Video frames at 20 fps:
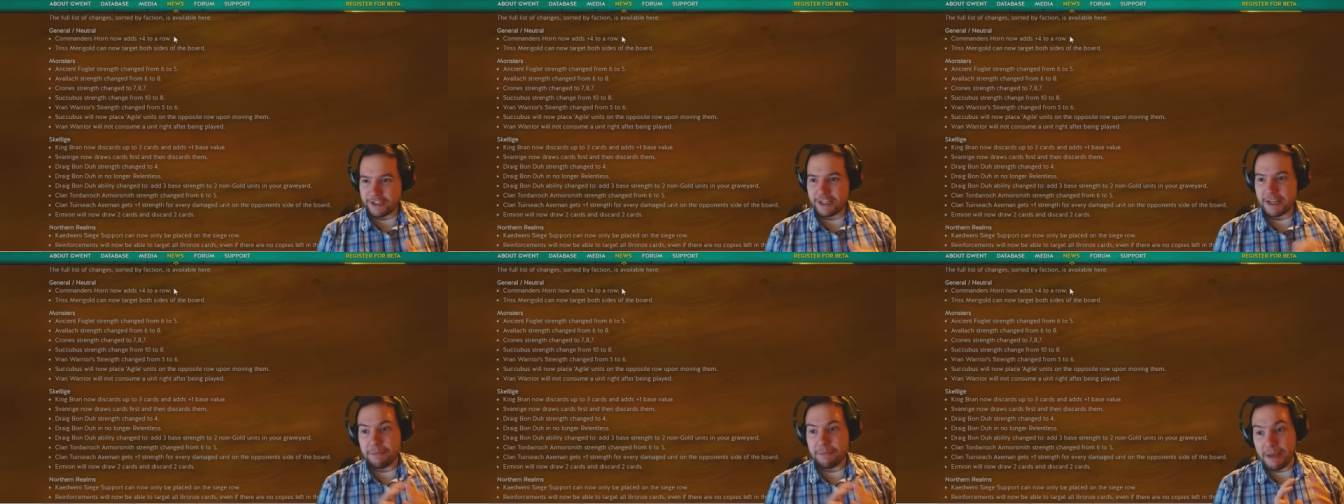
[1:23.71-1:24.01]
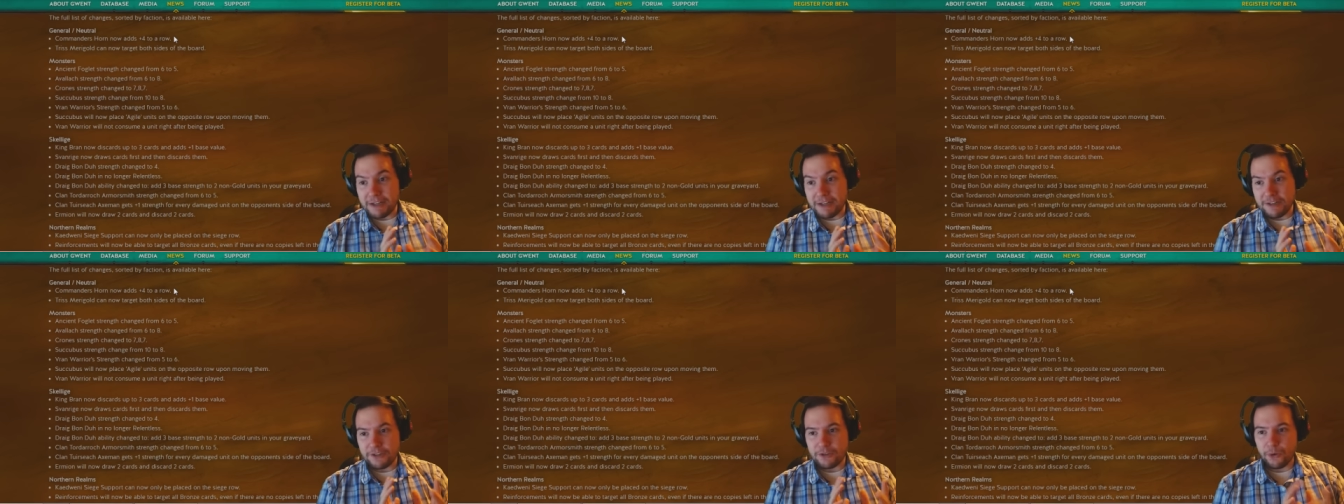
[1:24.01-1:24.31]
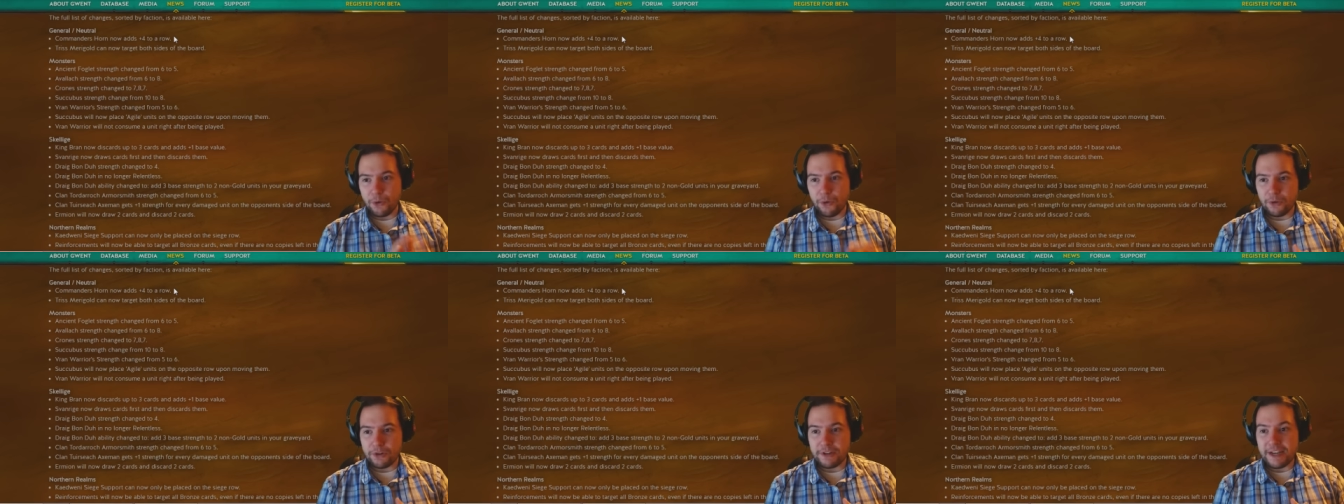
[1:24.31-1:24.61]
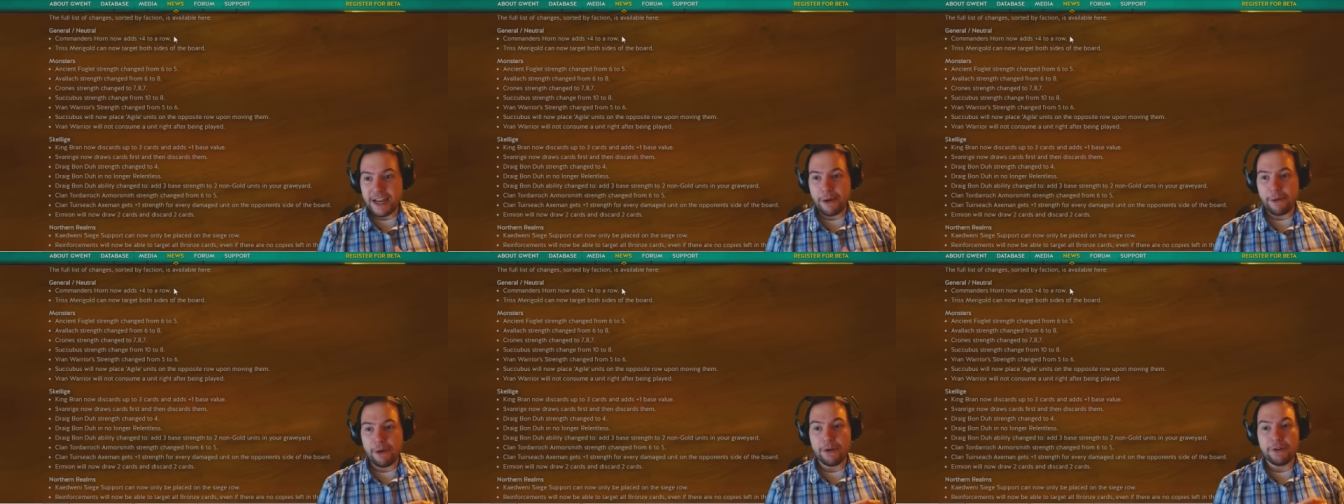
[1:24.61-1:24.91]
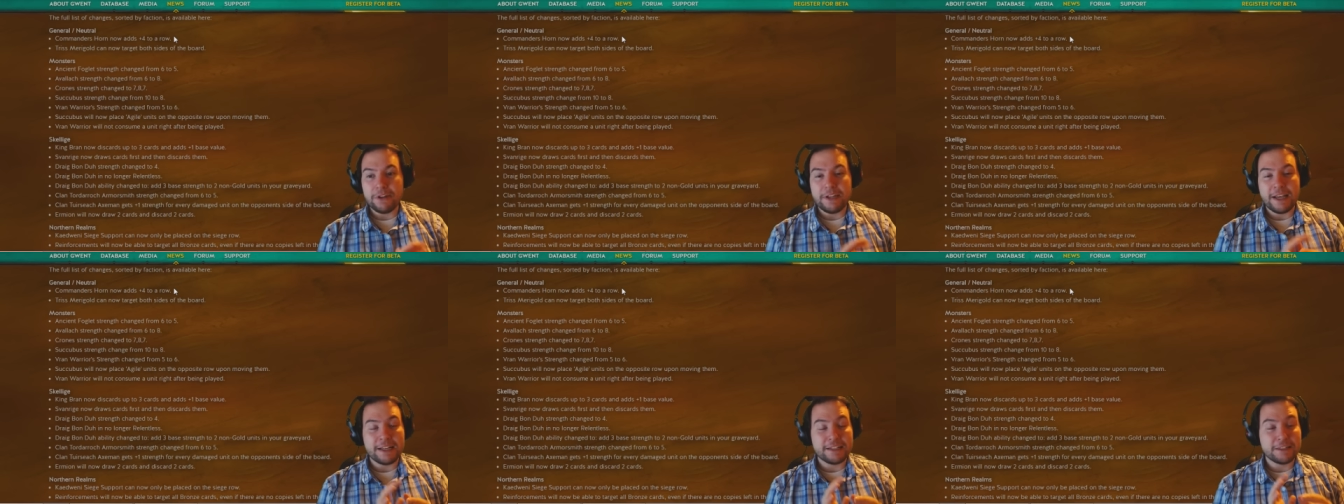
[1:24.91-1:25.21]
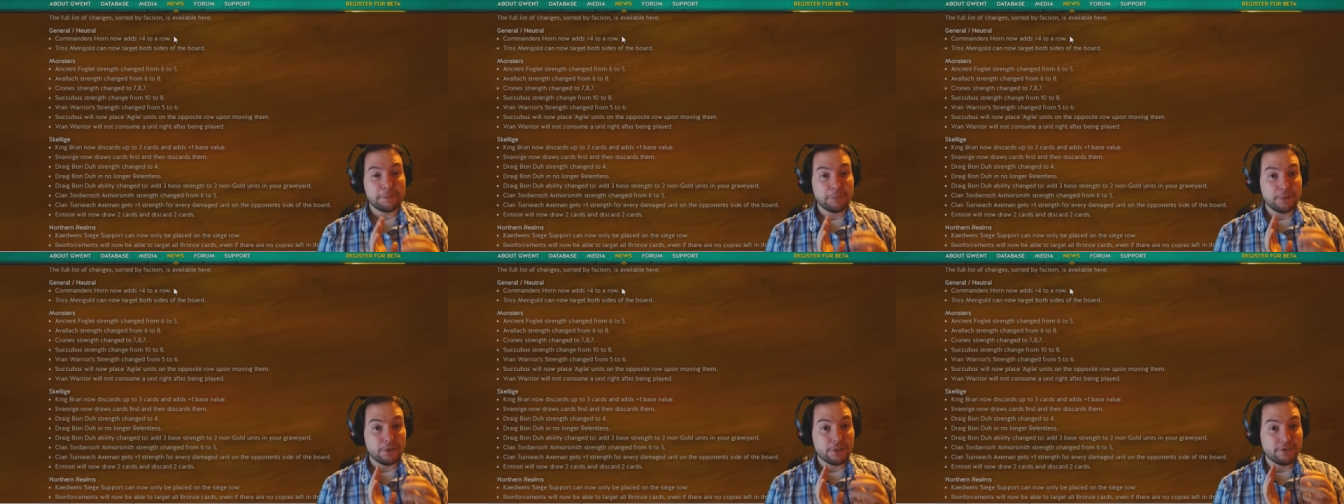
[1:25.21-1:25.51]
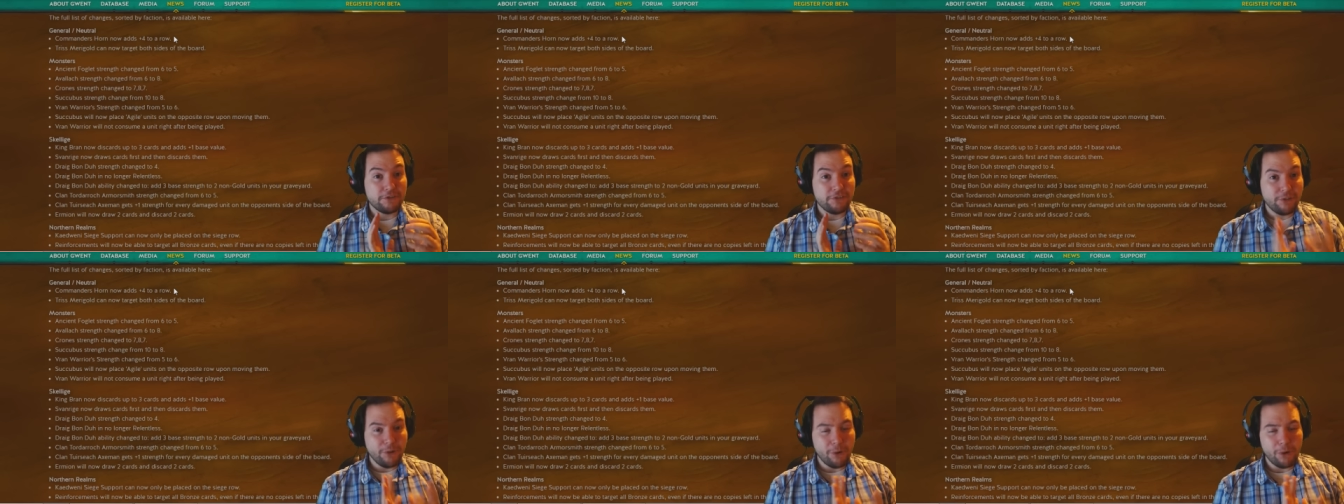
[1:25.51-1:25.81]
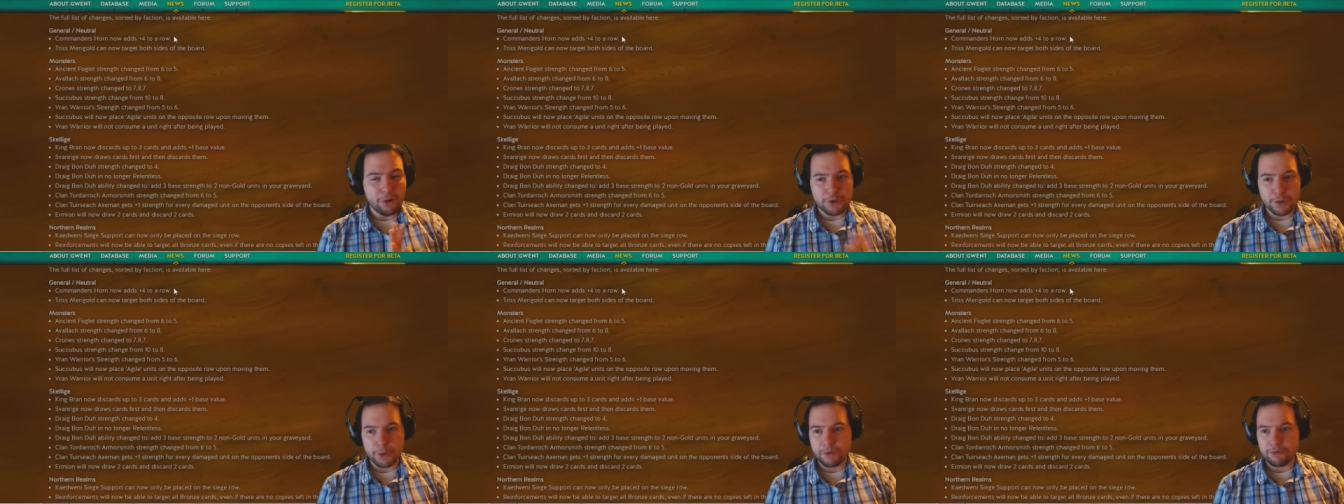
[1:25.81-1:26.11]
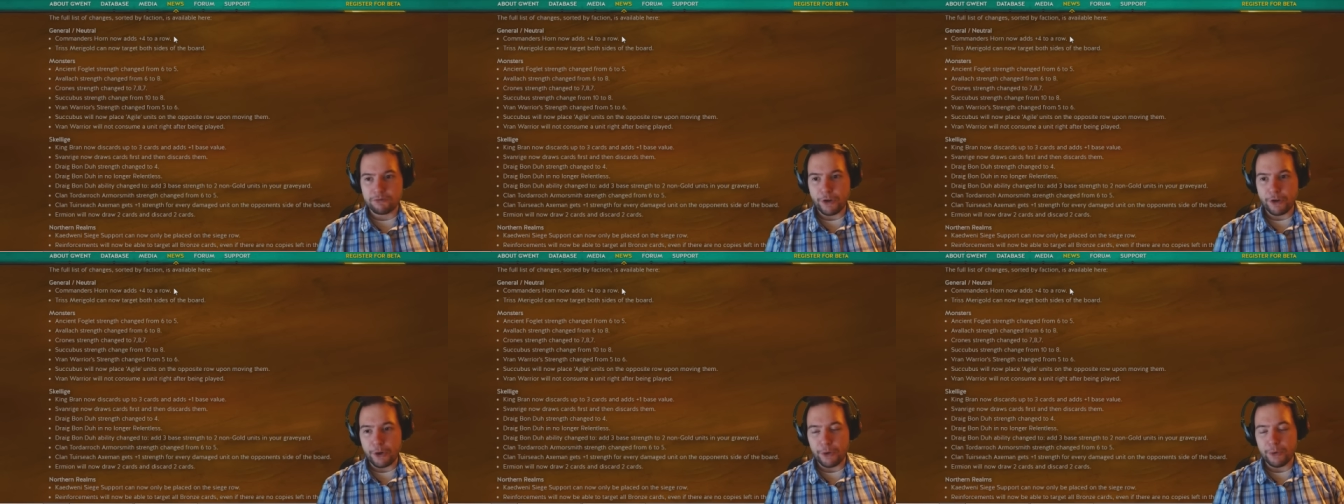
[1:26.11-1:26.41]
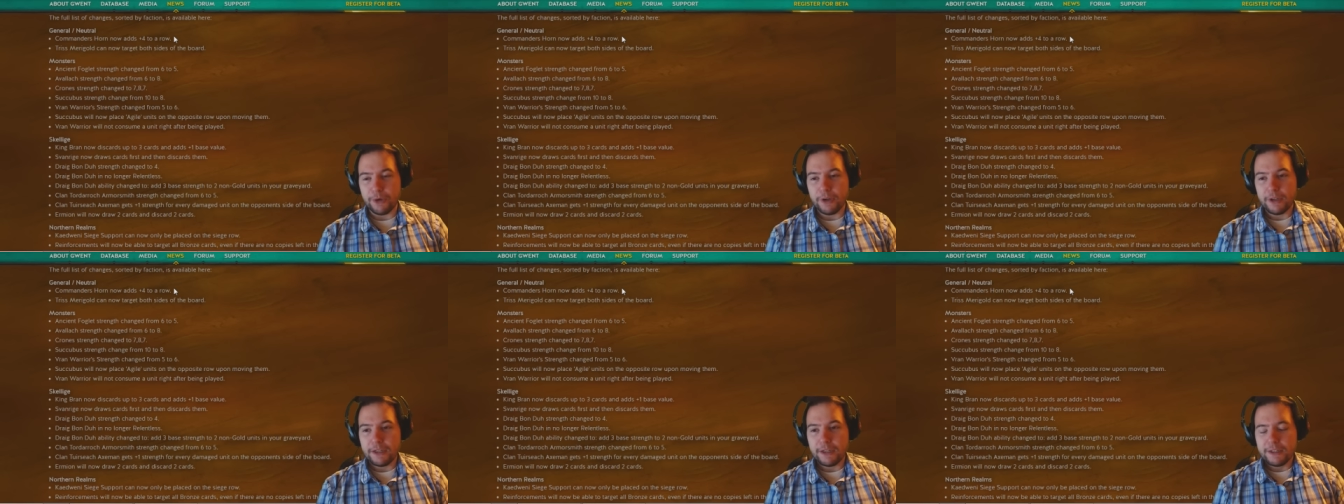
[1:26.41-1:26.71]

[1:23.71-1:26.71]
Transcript: Commander's Horn now only adds +4 to a row.